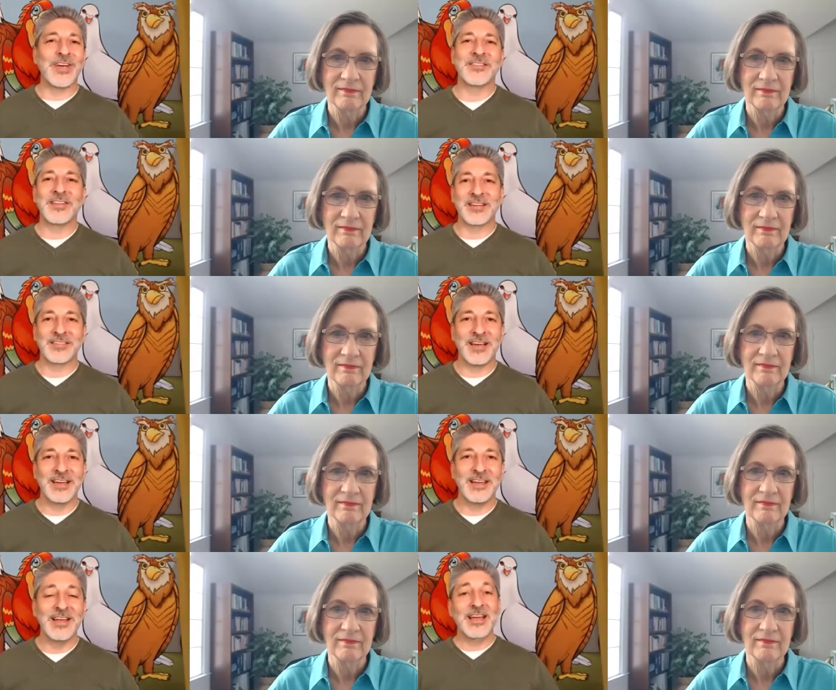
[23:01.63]
Speaker 1: and excited,
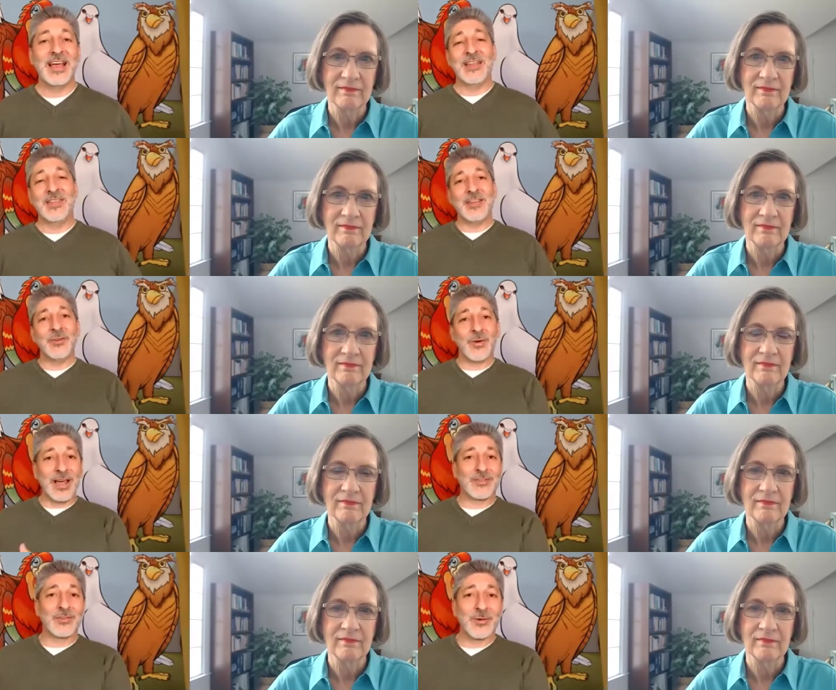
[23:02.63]
and then your
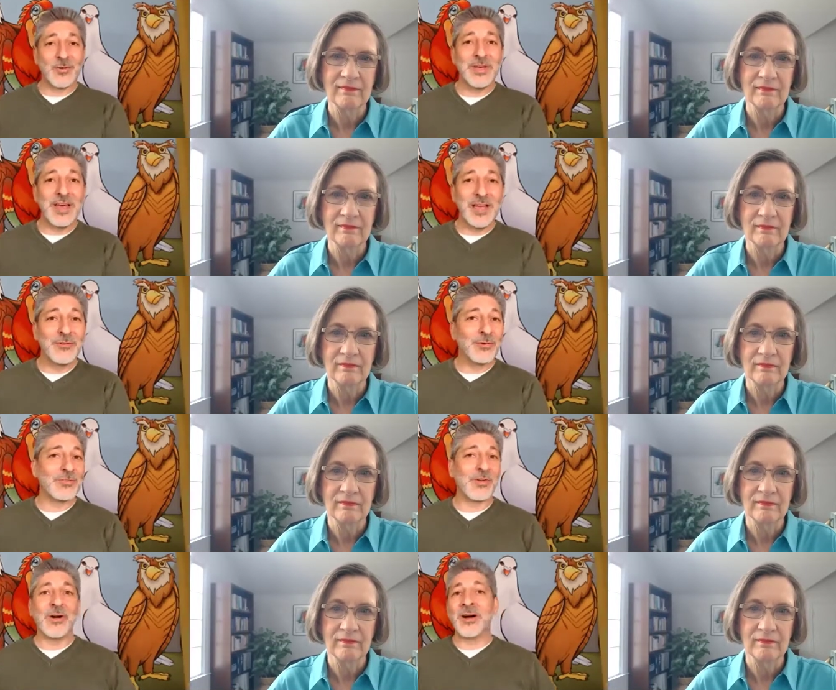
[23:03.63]
external behaviors
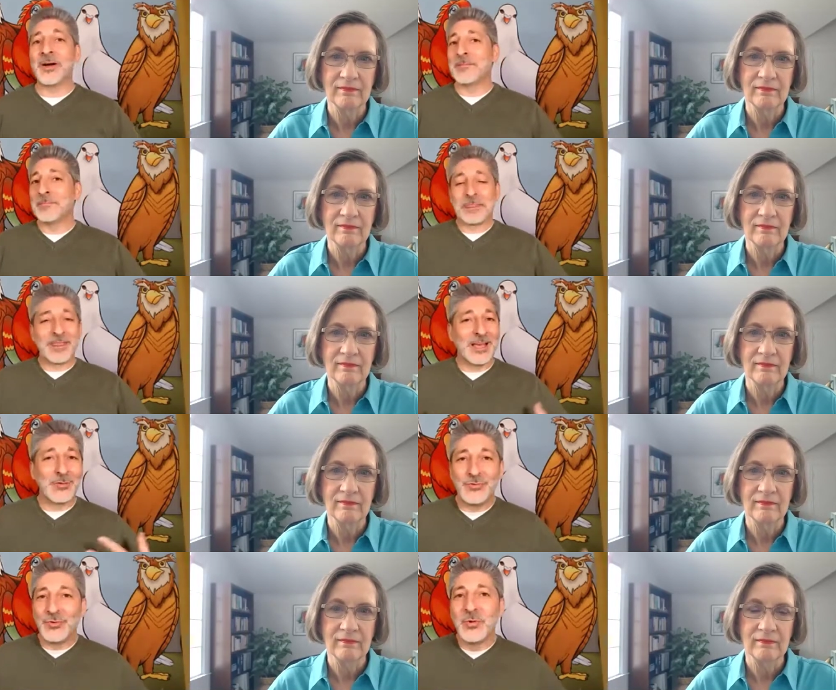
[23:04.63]
are
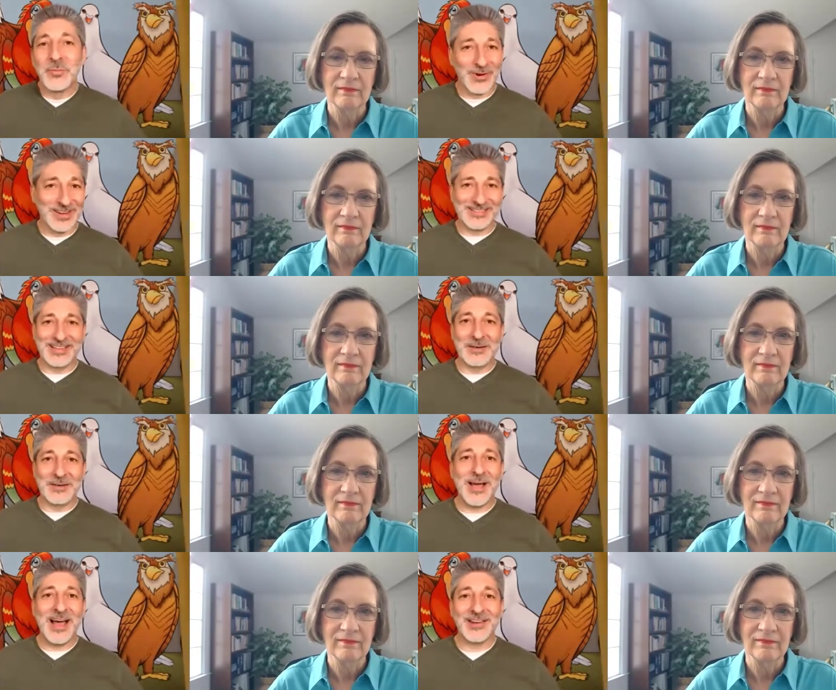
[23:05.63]
exuberance and
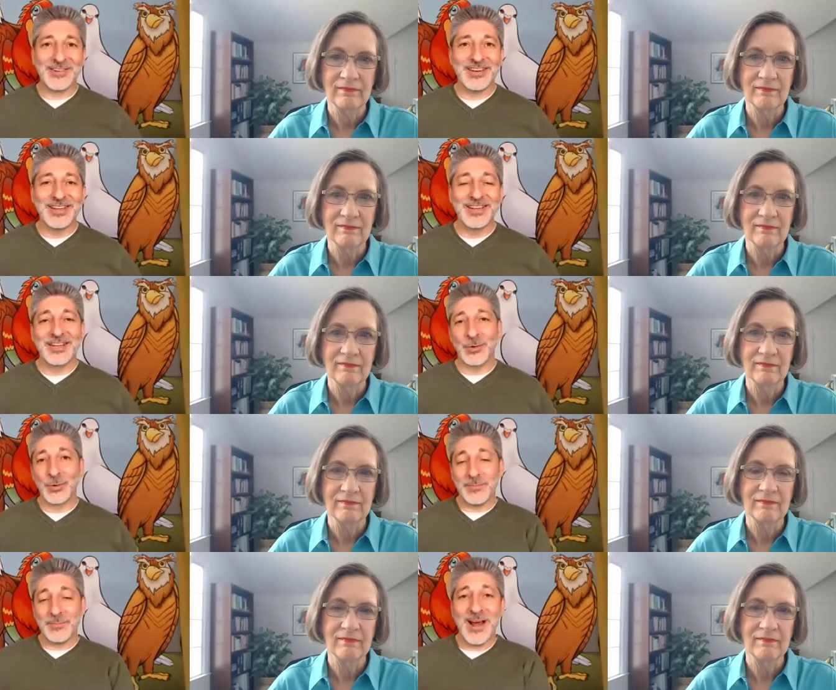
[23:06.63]
passion, you're the
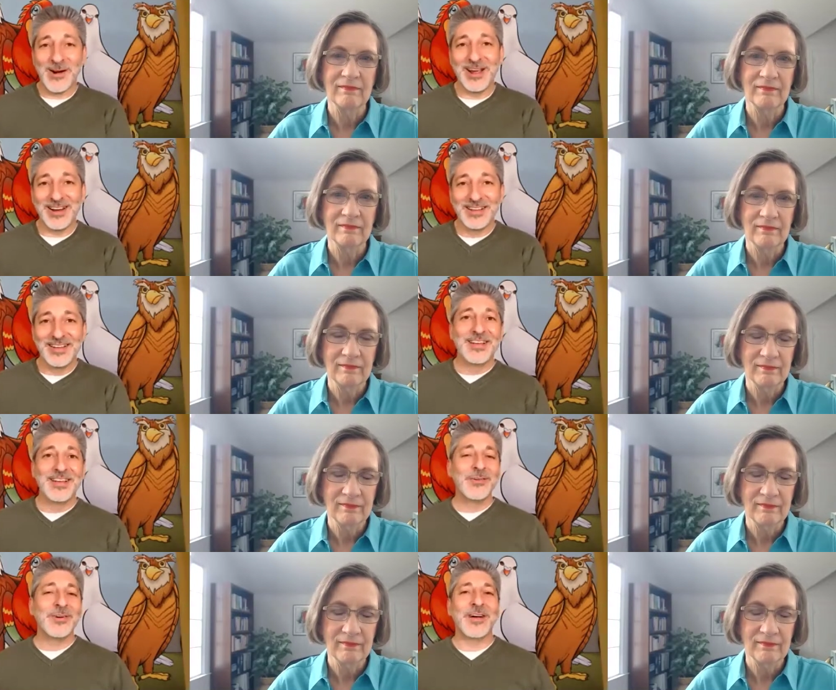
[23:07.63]
parrot.
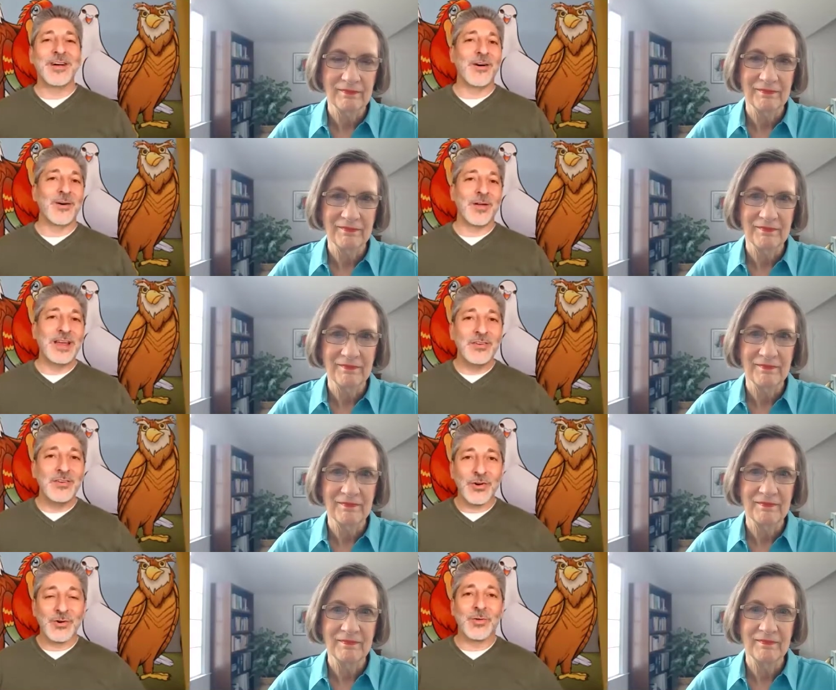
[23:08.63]
Well, our
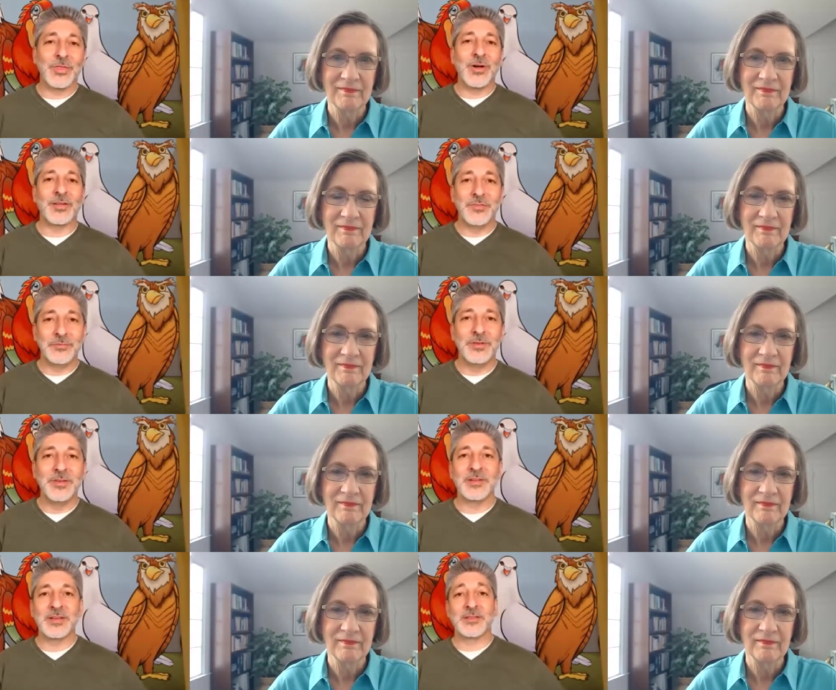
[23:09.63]
internal thoughts and
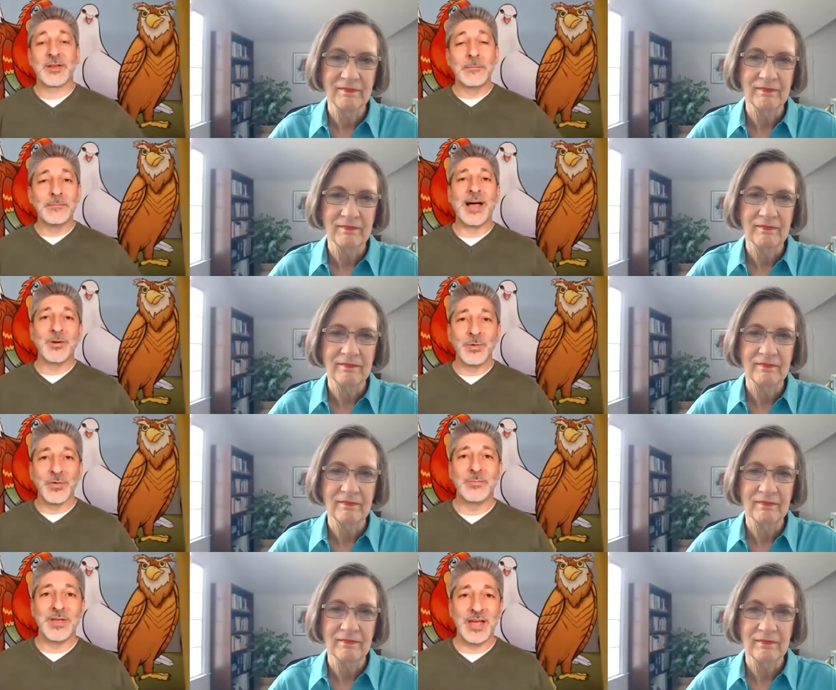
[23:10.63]
feelings combined with our
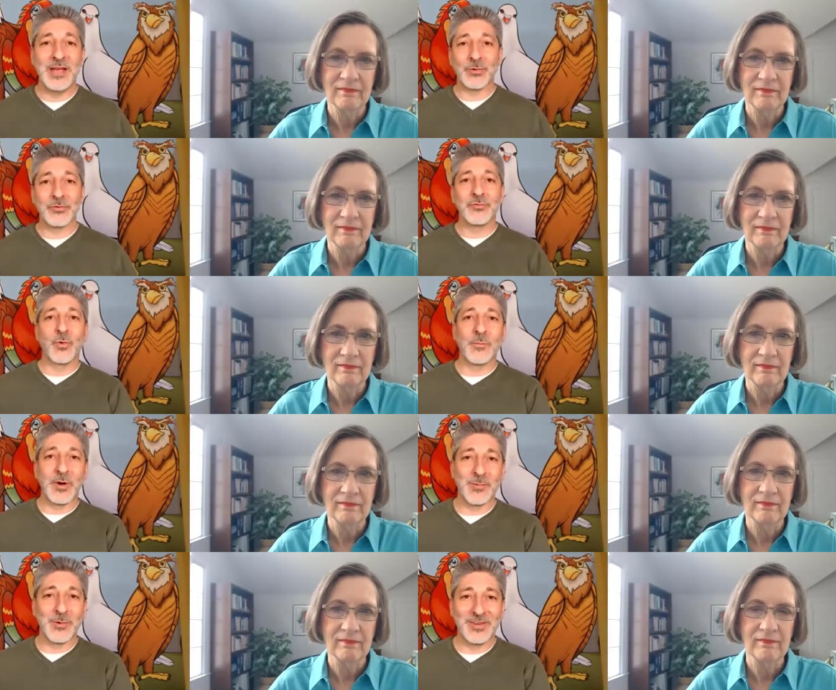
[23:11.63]
behaviors form our
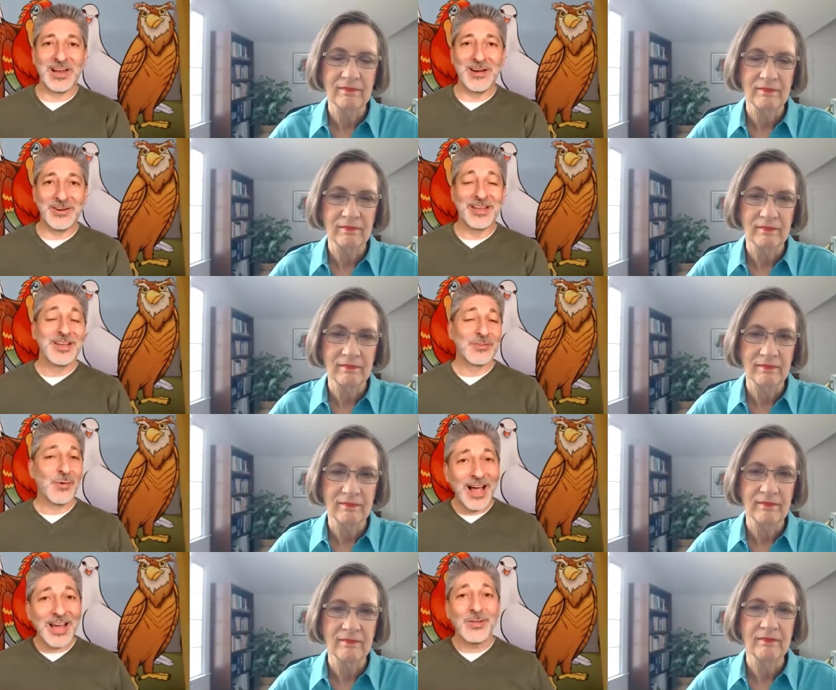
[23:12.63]
personality. So I
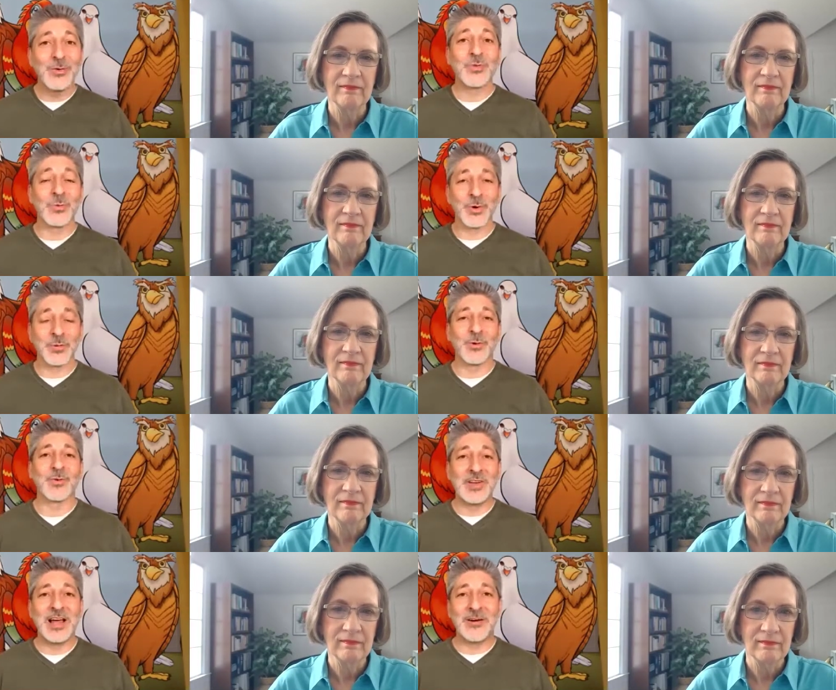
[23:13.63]
use the word
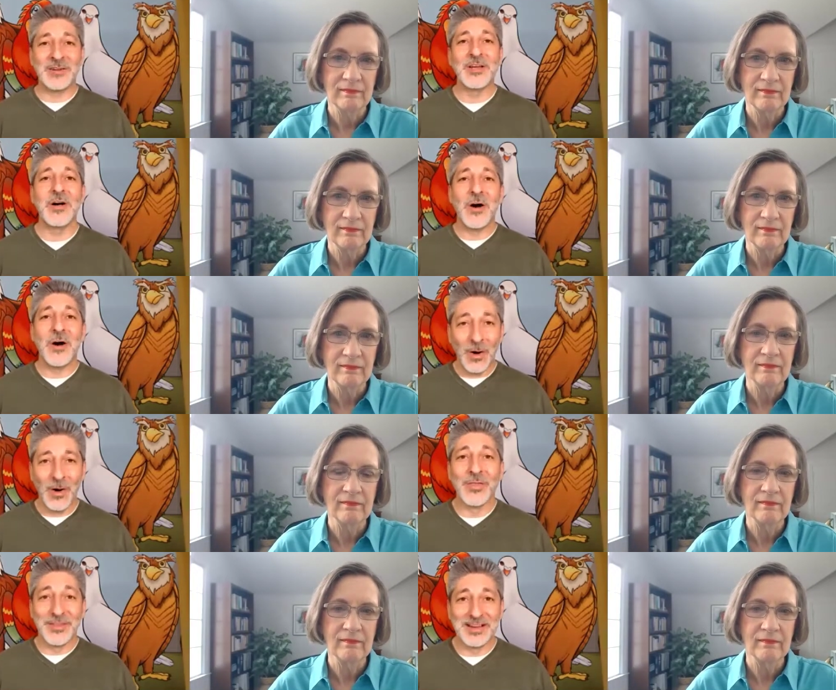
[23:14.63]
personality all
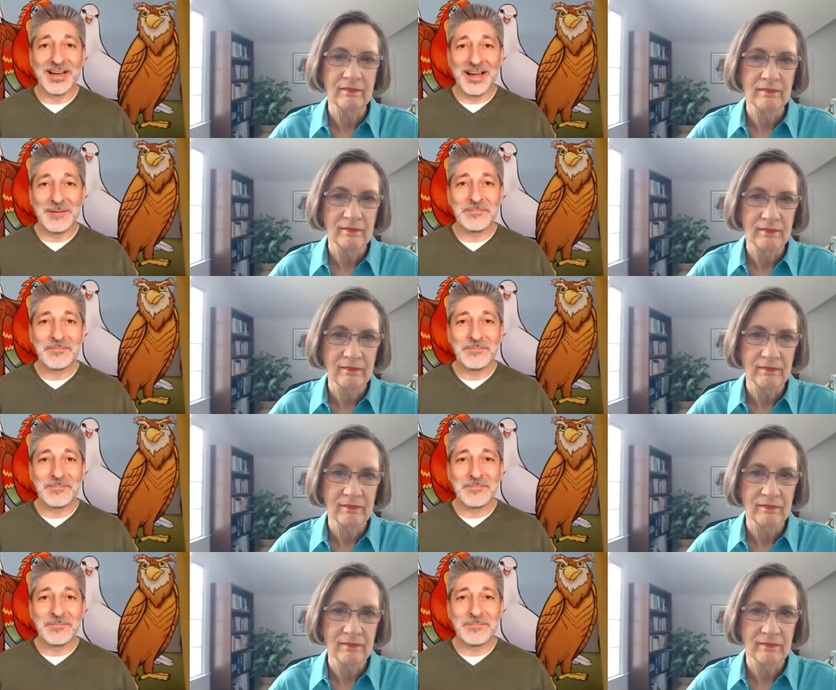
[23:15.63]
the time.